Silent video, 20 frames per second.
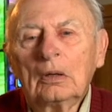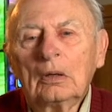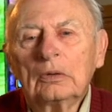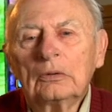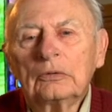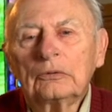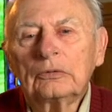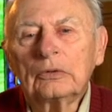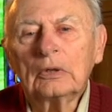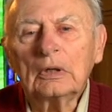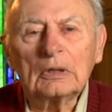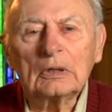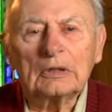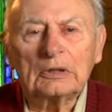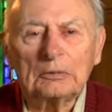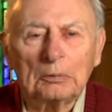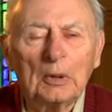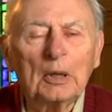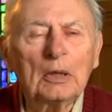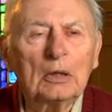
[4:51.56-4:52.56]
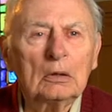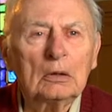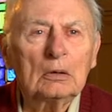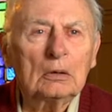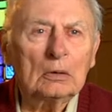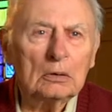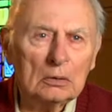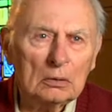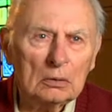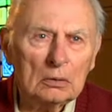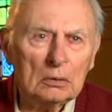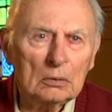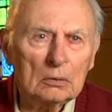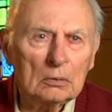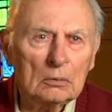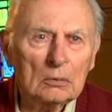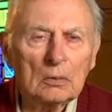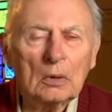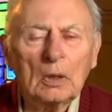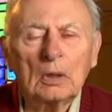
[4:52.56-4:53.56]
she explained
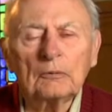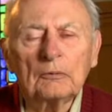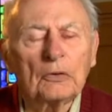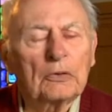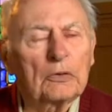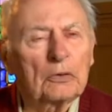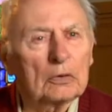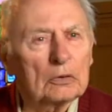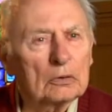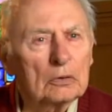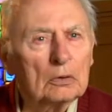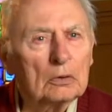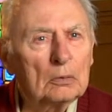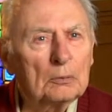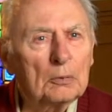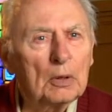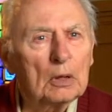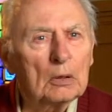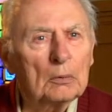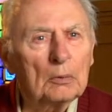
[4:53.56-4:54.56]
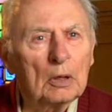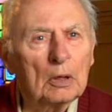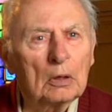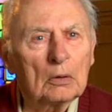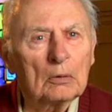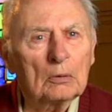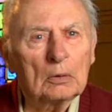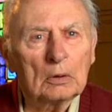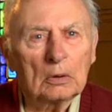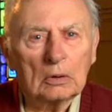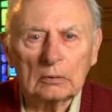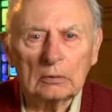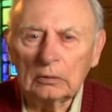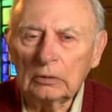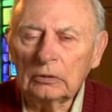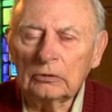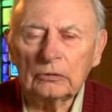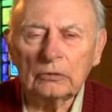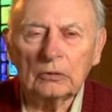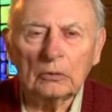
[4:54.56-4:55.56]
everything to me about what a
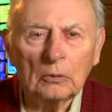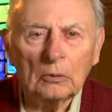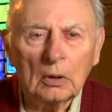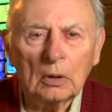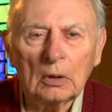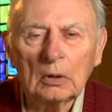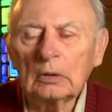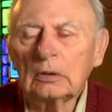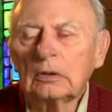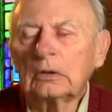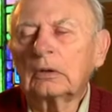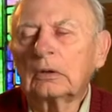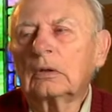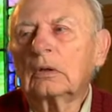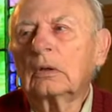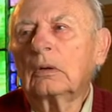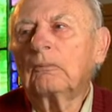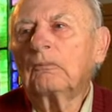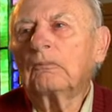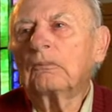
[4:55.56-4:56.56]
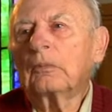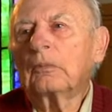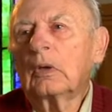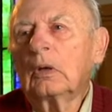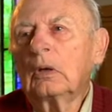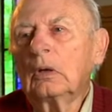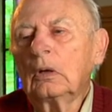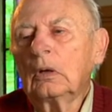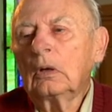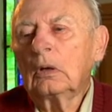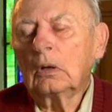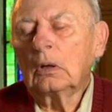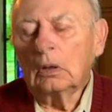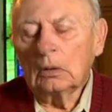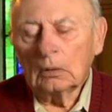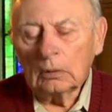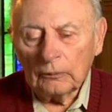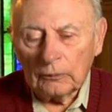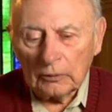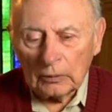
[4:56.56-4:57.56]
Christian was and
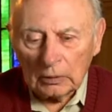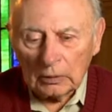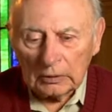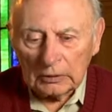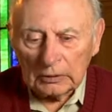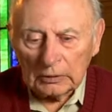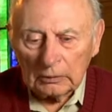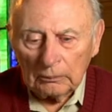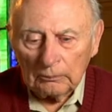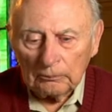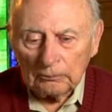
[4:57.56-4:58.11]
all of this.